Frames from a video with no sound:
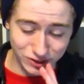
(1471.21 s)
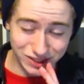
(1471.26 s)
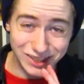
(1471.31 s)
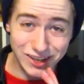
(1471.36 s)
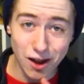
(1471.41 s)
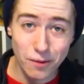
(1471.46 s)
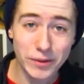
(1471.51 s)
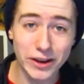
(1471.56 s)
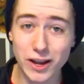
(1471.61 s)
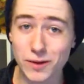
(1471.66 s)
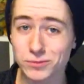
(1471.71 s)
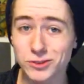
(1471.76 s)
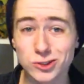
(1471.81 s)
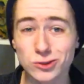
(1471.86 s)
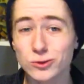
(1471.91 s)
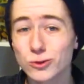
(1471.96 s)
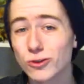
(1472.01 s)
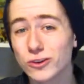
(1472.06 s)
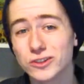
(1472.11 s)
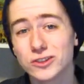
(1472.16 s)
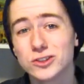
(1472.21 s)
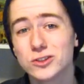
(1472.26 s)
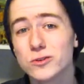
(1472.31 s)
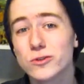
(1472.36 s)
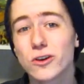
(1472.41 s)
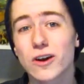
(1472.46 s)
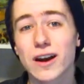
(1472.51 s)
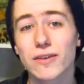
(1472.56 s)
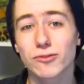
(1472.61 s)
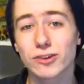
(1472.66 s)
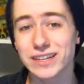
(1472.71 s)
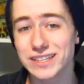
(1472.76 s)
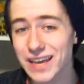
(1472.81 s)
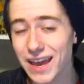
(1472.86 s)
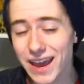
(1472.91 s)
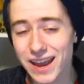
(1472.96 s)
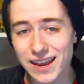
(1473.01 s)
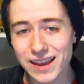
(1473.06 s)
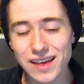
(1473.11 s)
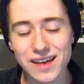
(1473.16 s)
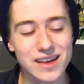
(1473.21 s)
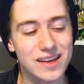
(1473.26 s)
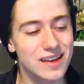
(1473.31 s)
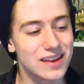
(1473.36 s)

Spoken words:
coming up sooner and sooner every day,